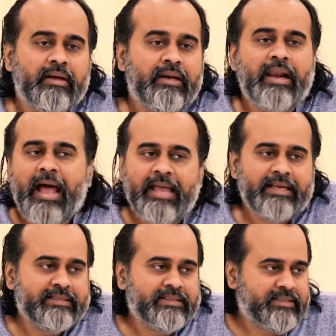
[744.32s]

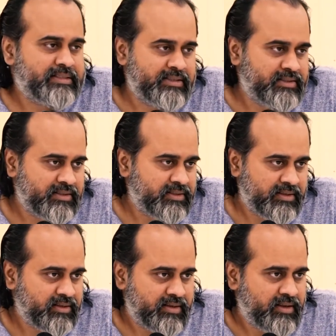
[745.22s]
lies
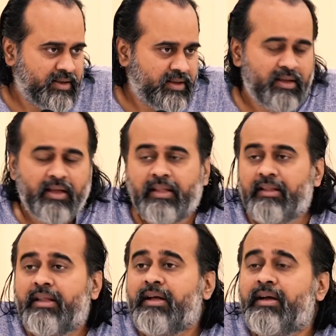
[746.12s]

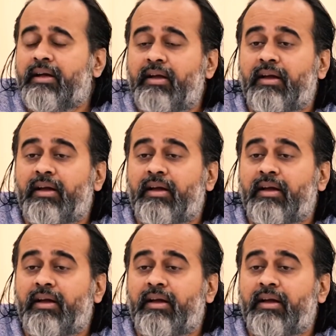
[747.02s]
in the